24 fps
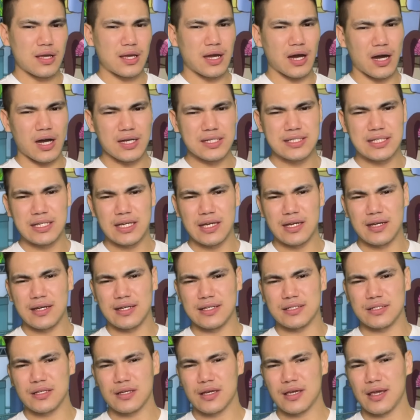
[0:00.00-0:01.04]
Kazuya
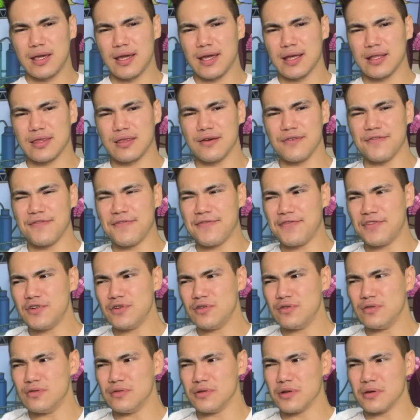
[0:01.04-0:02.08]
is looking at the
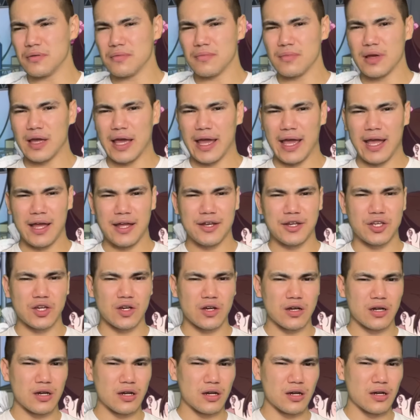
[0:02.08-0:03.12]
food and
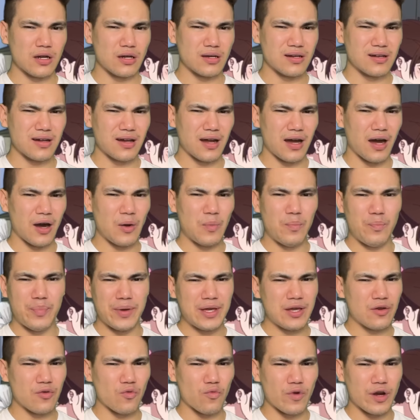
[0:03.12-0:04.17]
her a
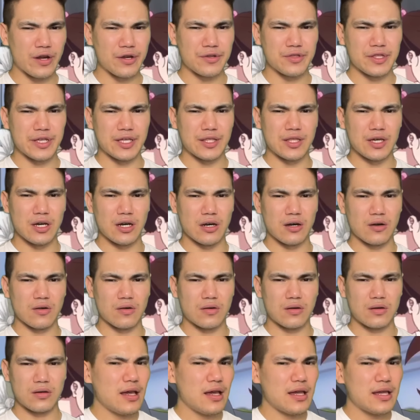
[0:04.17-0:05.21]
bit weirdly though.
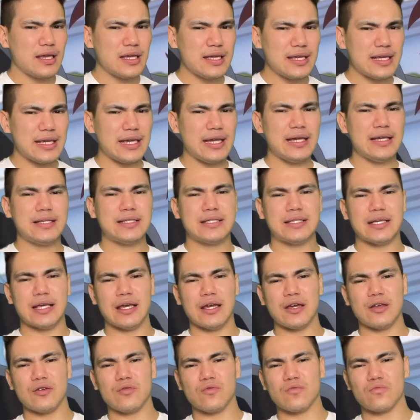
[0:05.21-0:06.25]
He eats
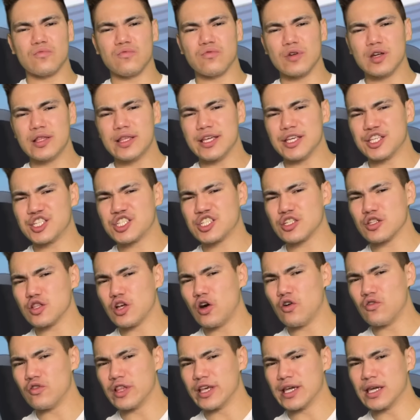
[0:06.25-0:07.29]
it really
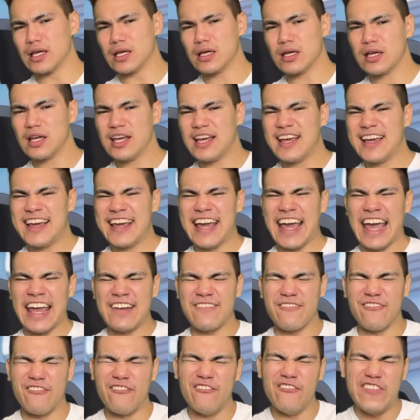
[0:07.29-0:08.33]
slowly
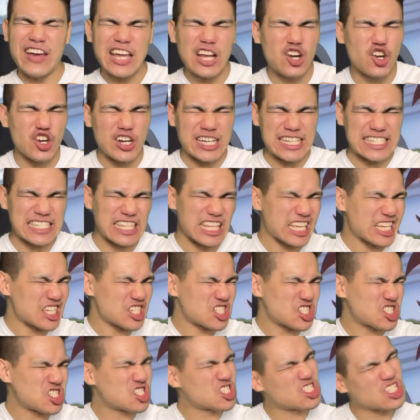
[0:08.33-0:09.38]
and vigorously
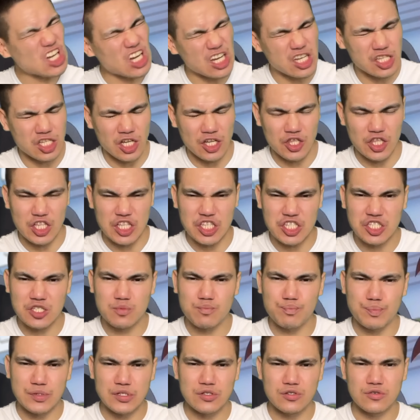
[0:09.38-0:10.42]
sucks on the
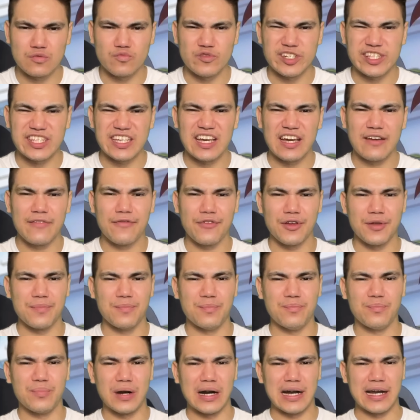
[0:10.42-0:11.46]
spoon with every
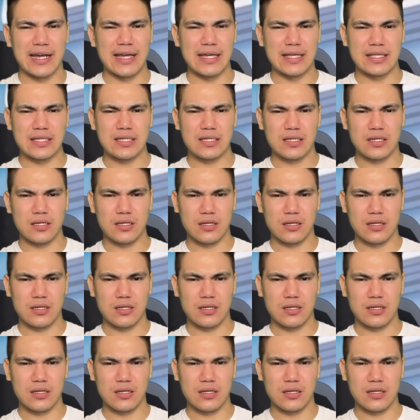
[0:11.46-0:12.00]
bite.